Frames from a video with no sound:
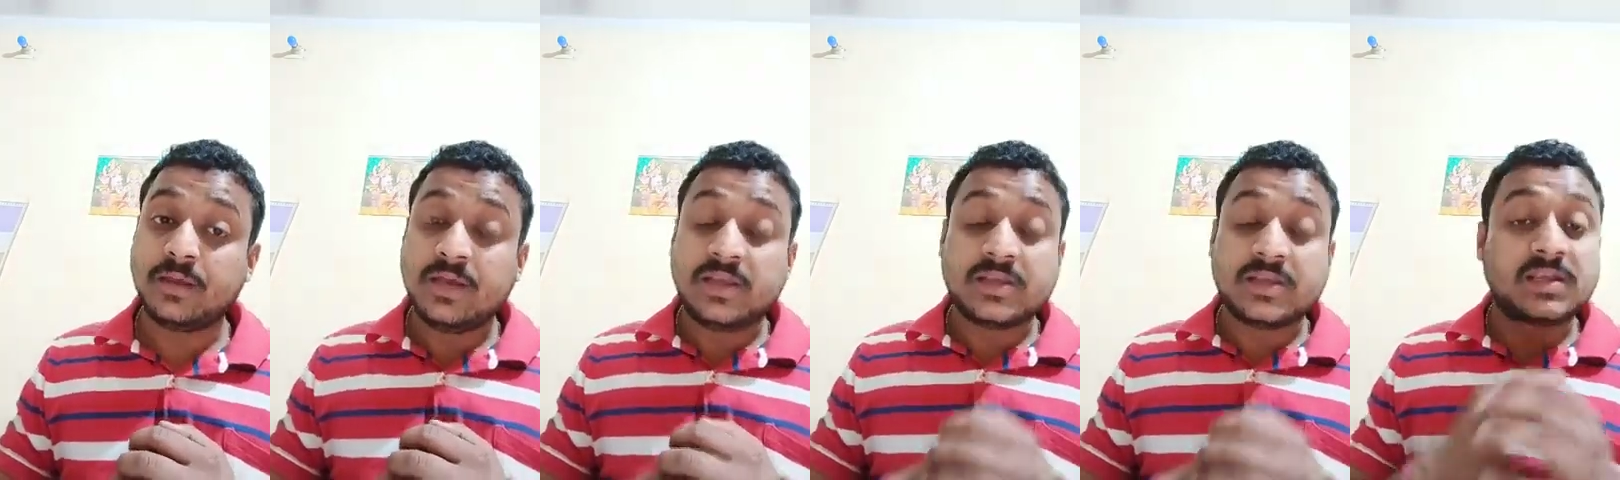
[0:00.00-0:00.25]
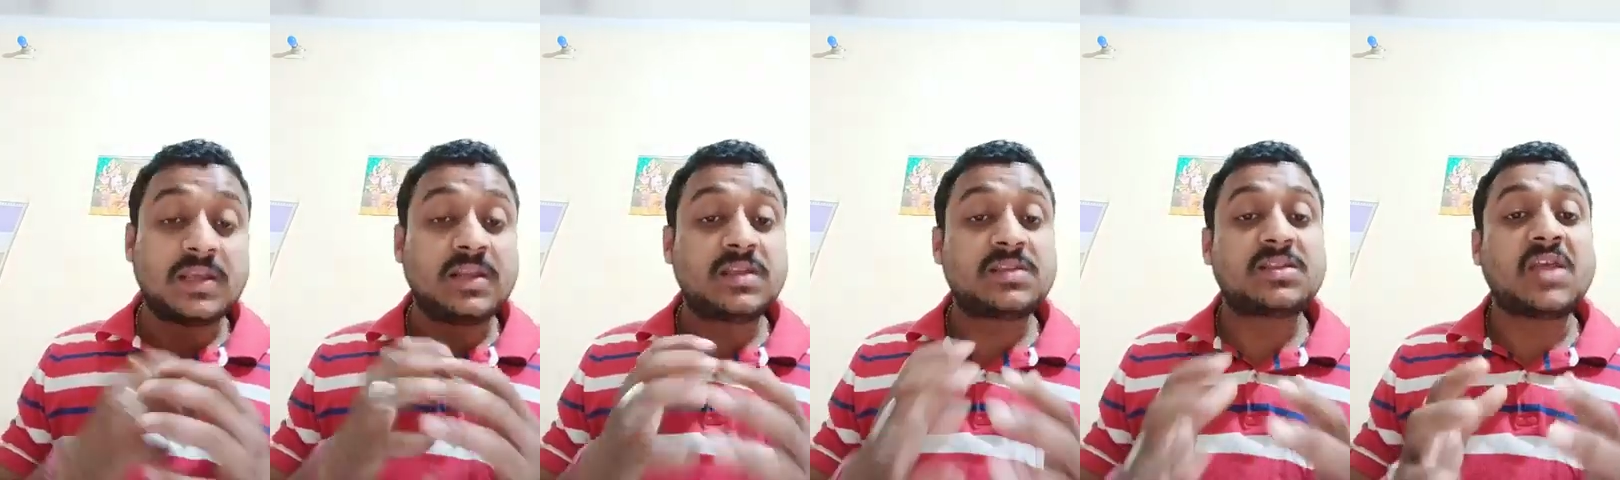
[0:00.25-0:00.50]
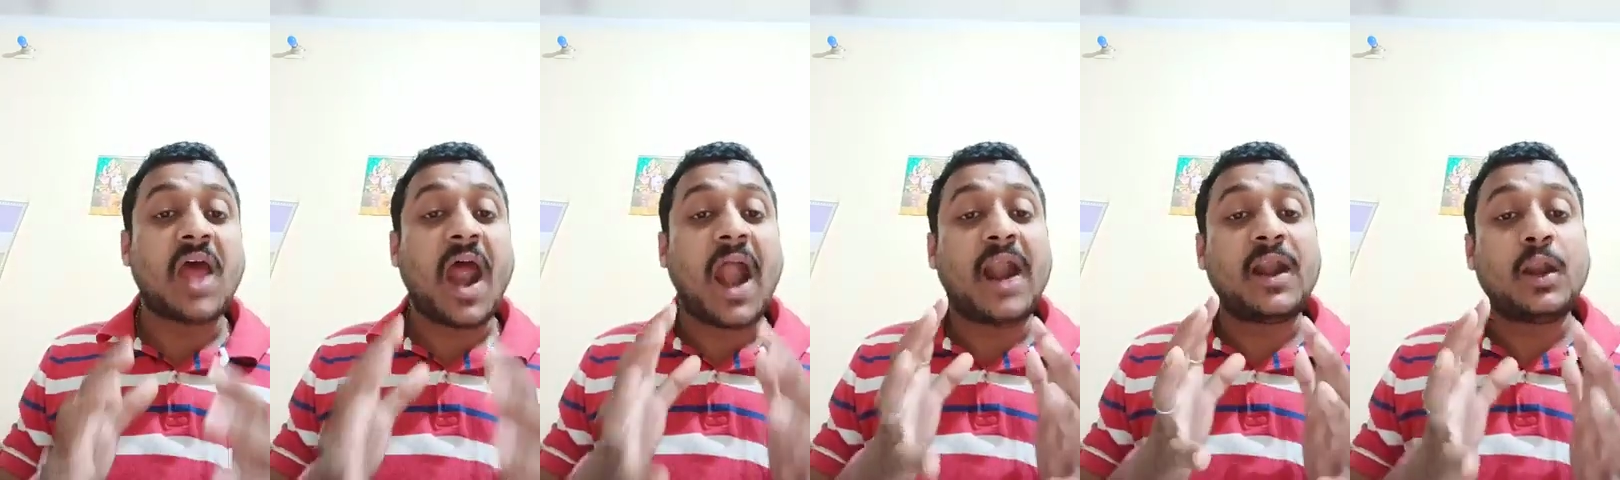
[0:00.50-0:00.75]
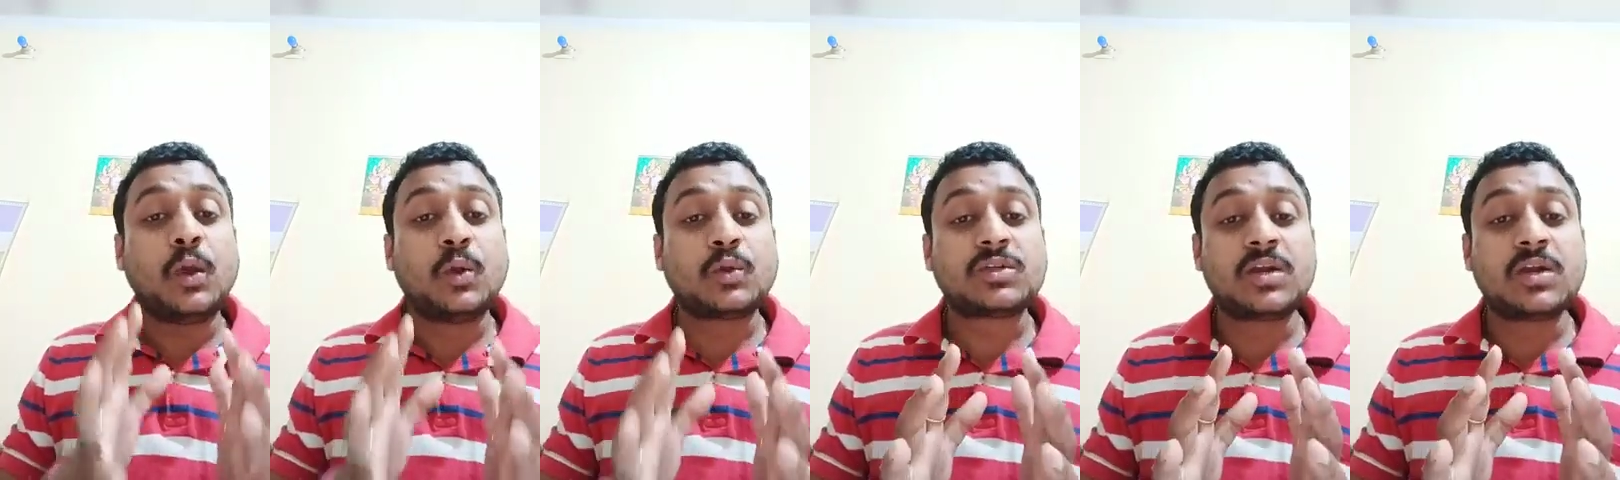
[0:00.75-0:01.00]
Since the
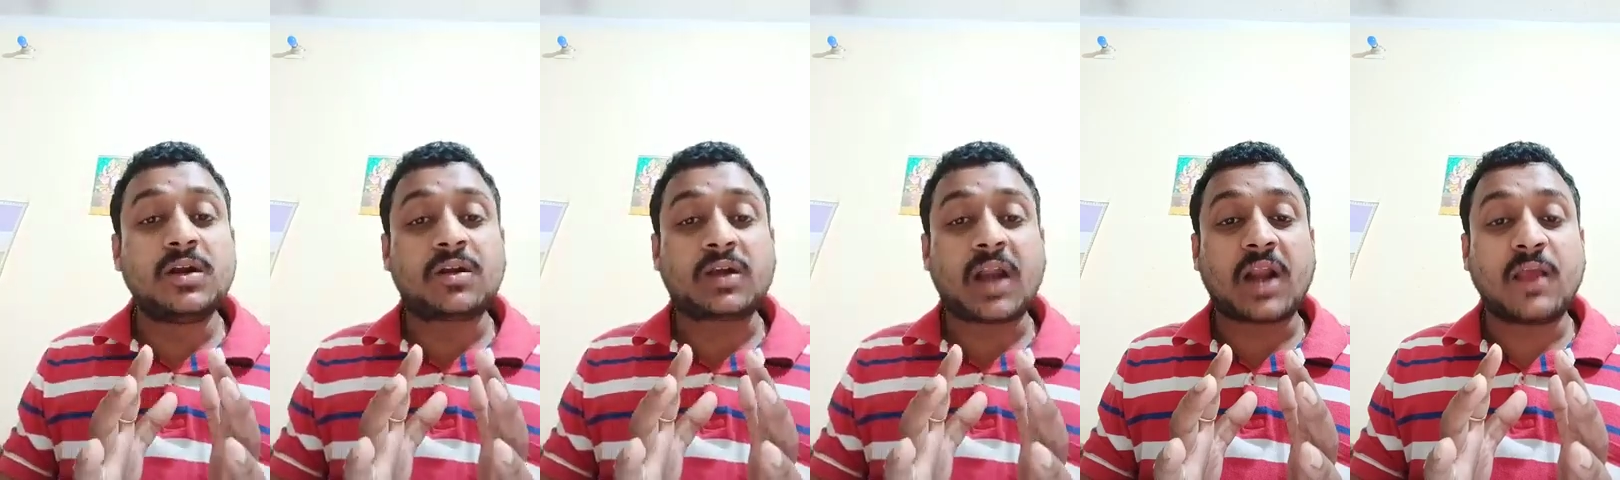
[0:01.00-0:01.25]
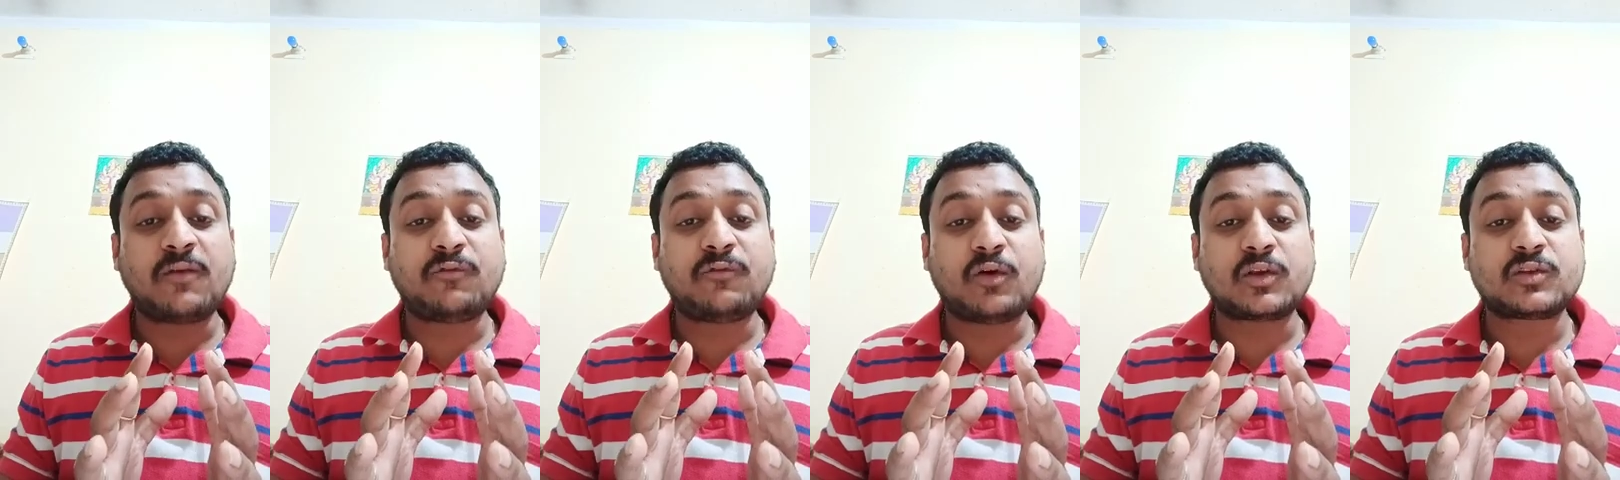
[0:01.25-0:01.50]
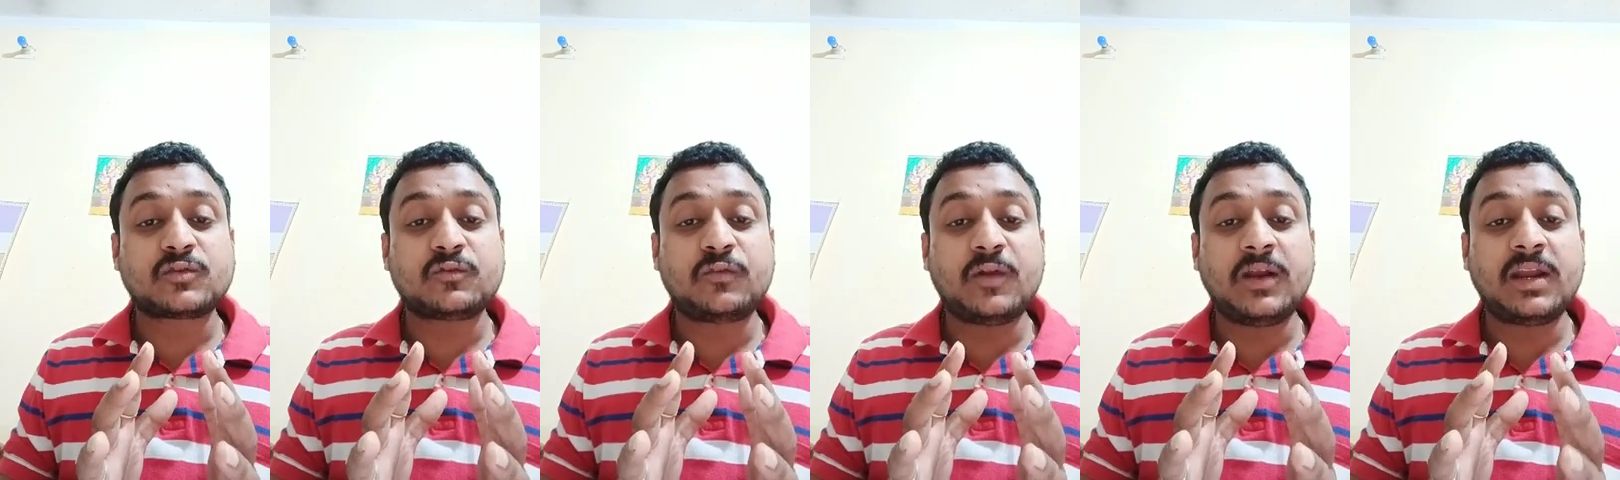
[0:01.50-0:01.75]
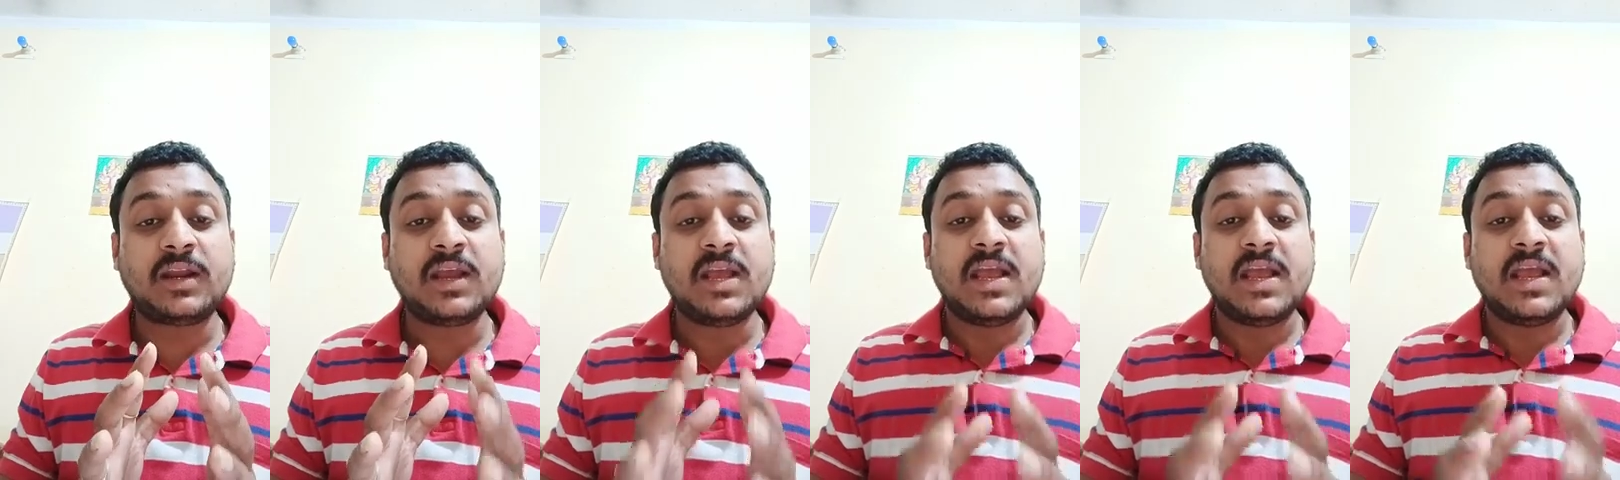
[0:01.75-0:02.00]
adenosine
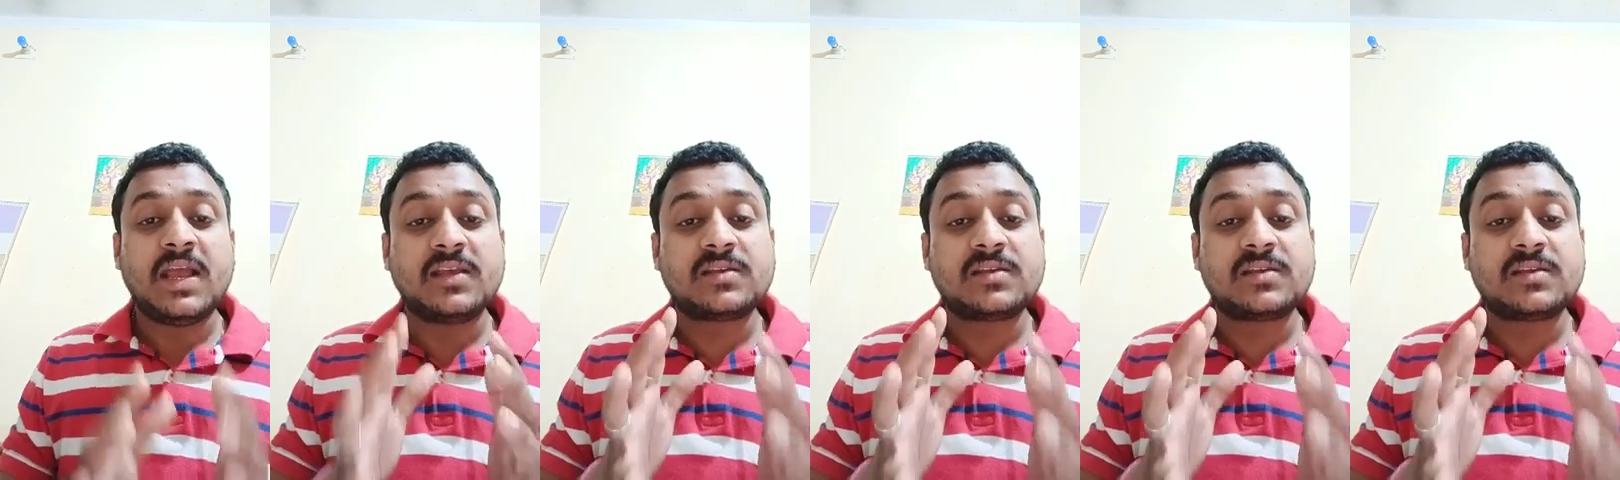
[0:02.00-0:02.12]
triphosphate